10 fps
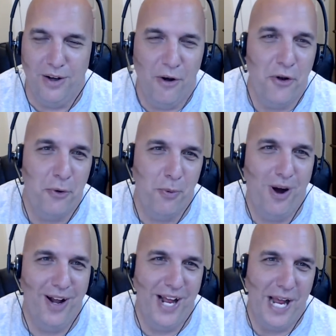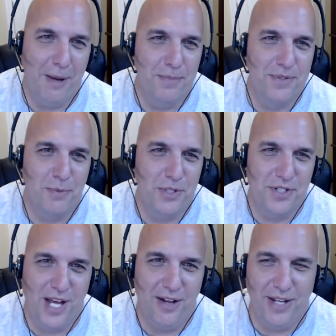100 watt amps, which
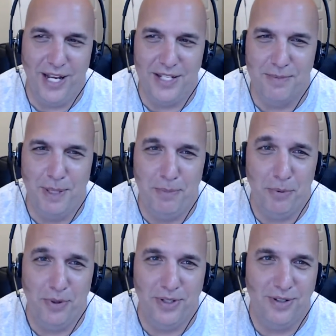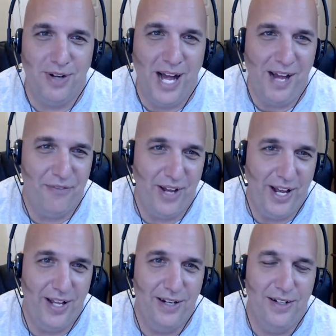nowadays people would laugh at.